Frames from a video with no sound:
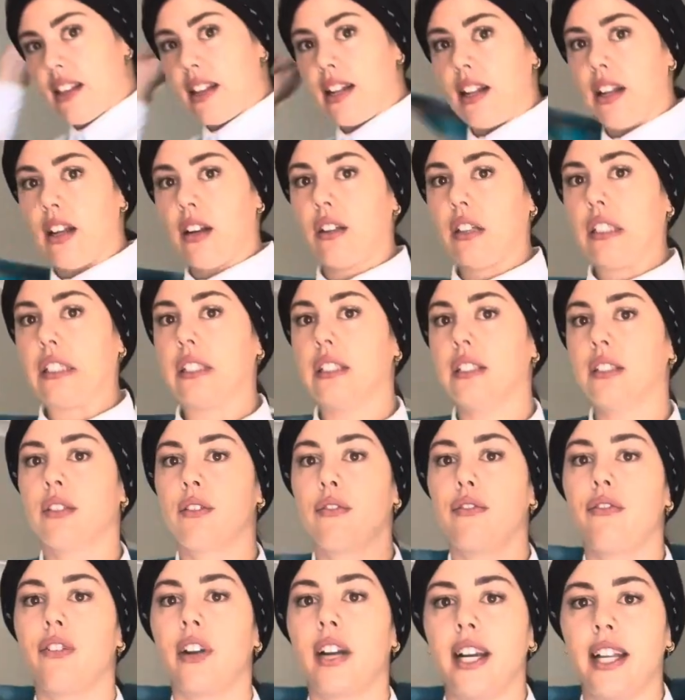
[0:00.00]
the little
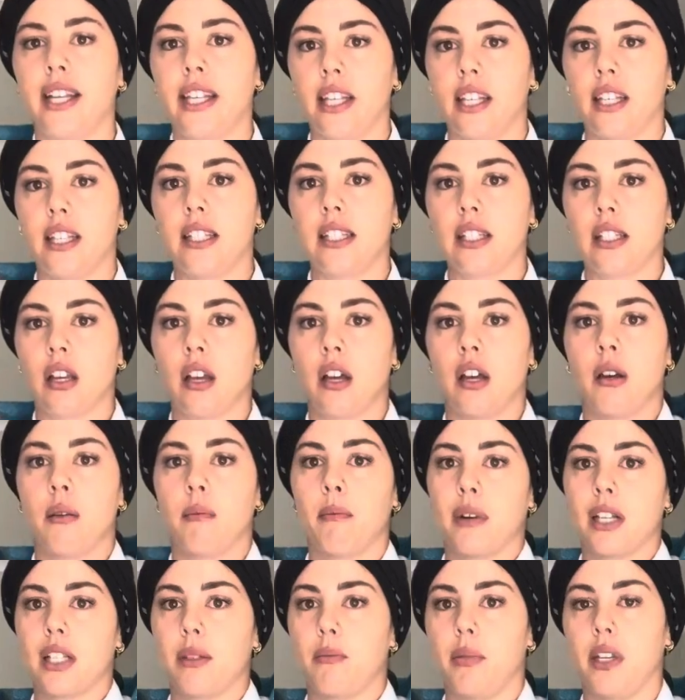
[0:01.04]
frillikies
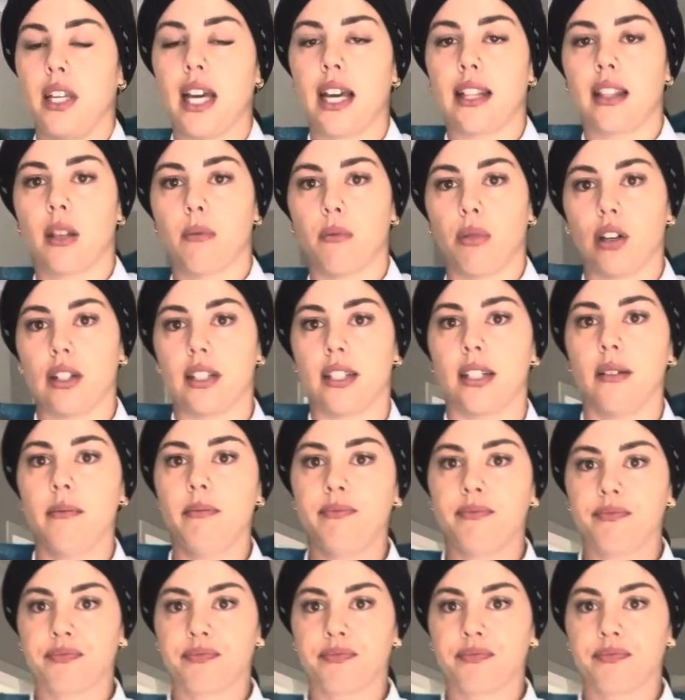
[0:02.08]
must be at the bottom.